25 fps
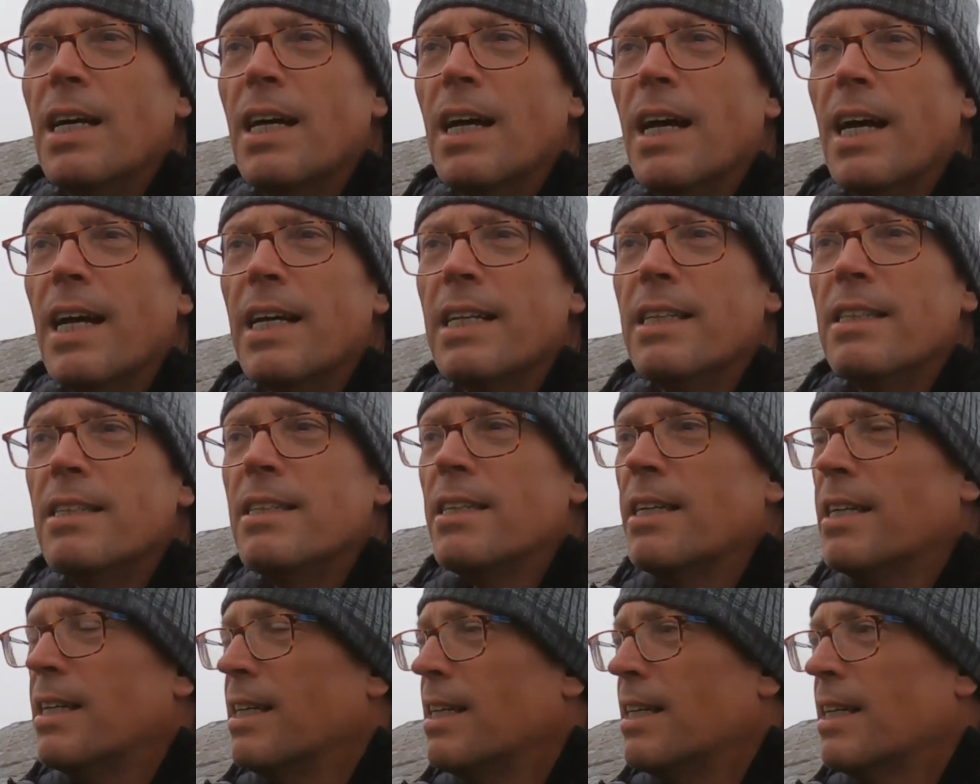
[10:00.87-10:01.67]

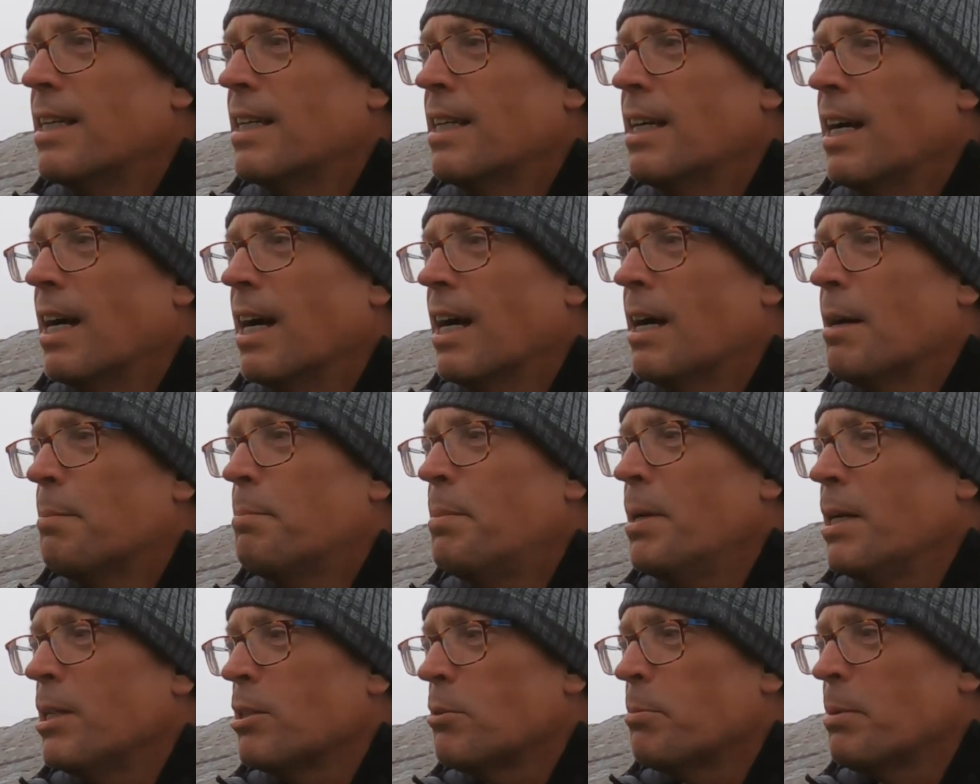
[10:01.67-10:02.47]
and
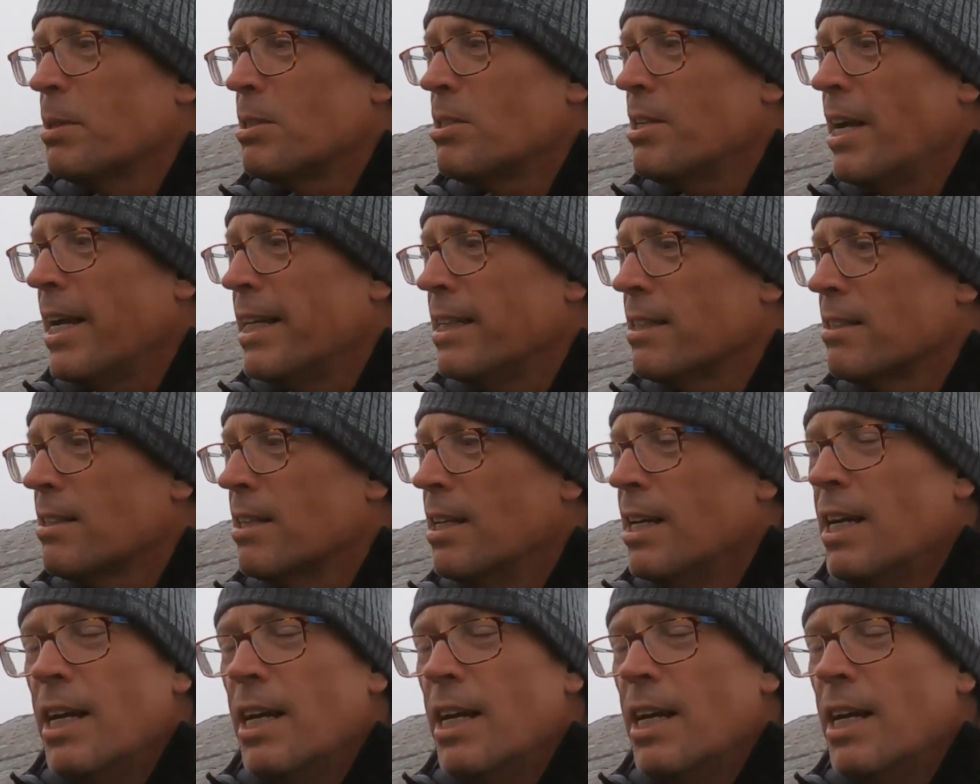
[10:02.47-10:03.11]
pitched my tent.